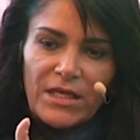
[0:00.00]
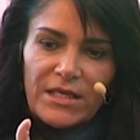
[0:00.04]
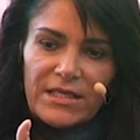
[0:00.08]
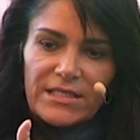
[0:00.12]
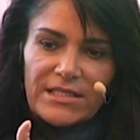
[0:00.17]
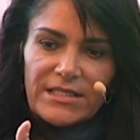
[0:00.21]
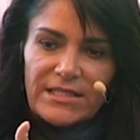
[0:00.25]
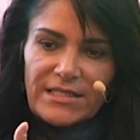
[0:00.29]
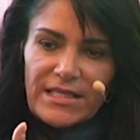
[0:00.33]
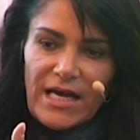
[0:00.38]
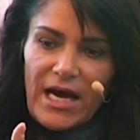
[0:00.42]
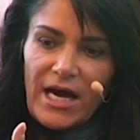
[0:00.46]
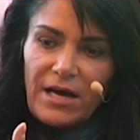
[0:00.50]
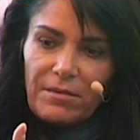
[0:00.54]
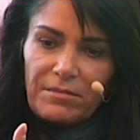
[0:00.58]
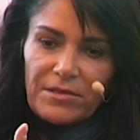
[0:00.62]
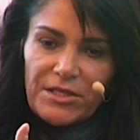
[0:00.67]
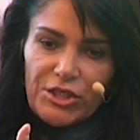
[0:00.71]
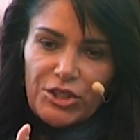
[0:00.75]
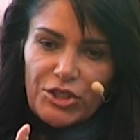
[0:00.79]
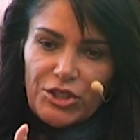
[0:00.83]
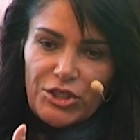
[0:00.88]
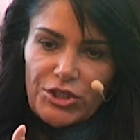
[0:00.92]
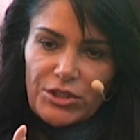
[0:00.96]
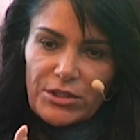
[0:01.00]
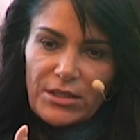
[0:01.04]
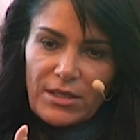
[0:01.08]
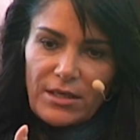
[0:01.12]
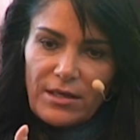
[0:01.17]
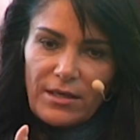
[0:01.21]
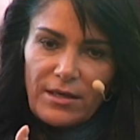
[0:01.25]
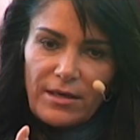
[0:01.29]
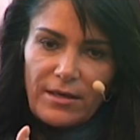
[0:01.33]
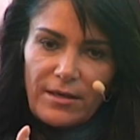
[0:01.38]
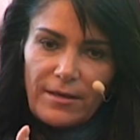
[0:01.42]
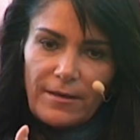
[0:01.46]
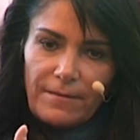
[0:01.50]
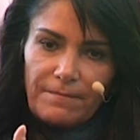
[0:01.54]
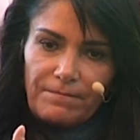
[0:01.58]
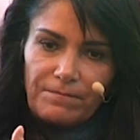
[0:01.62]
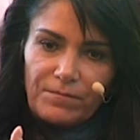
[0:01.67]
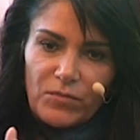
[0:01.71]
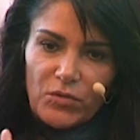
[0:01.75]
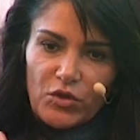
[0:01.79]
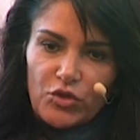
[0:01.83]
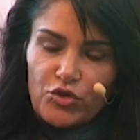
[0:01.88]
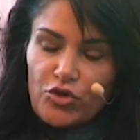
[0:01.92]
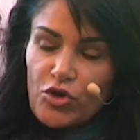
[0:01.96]
establish
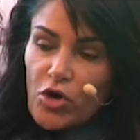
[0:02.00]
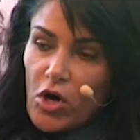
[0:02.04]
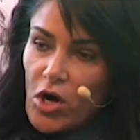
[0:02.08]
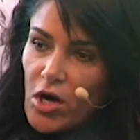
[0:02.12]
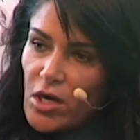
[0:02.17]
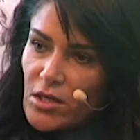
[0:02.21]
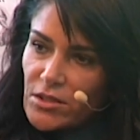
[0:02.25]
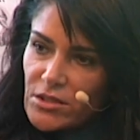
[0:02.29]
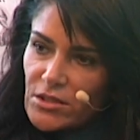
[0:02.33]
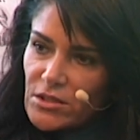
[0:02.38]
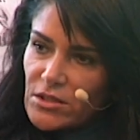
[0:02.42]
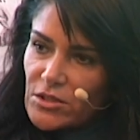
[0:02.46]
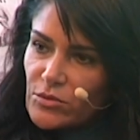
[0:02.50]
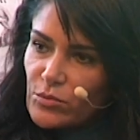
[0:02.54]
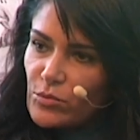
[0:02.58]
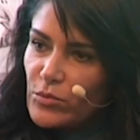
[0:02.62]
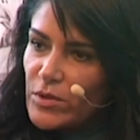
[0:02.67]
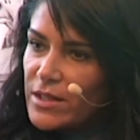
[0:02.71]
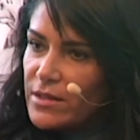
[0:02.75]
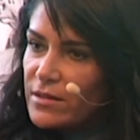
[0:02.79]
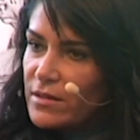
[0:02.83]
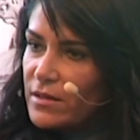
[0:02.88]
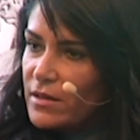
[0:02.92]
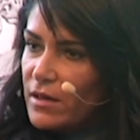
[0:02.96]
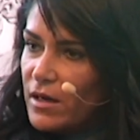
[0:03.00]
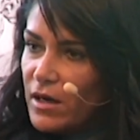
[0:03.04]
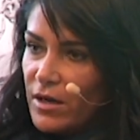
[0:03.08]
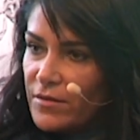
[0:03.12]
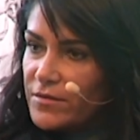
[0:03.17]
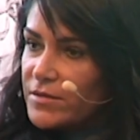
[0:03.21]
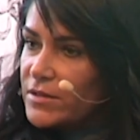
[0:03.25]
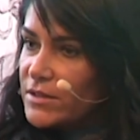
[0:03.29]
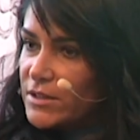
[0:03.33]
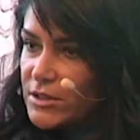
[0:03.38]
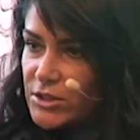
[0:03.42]
trust with other